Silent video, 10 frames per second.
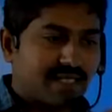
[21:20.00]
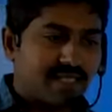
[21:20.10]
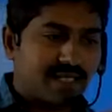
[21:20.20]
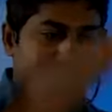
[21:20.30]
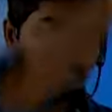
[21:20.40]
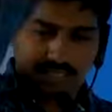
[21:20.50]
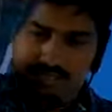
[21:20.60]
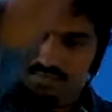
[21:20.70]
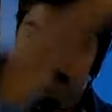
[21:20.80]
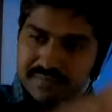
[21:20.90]
axis is like
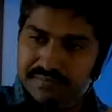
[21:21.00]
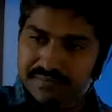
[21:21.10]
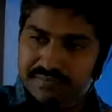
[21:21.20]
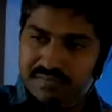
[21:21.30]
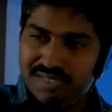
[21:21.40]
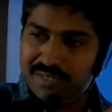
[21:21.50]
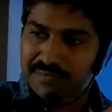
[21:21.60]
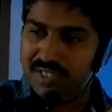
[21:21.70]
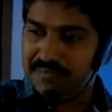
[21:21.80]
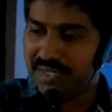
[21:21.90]
this.
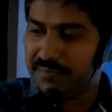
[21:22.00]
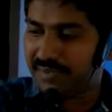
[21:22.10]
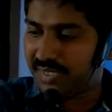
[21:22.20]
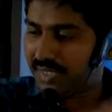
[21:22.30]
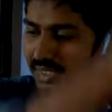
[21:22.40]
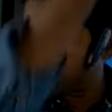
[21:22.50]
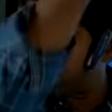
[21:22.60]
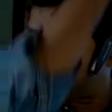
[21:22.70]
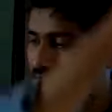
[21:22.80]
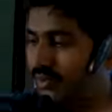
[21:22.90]
That means
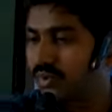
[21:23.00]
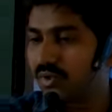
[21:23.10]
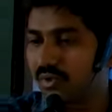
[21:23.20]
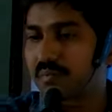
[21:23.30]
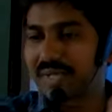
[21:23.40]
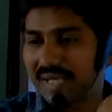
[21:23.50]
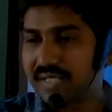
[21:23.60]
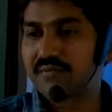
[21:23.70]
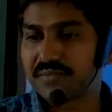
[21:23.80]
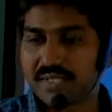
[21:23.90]
perpendicular to
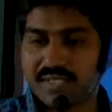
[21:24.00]
plane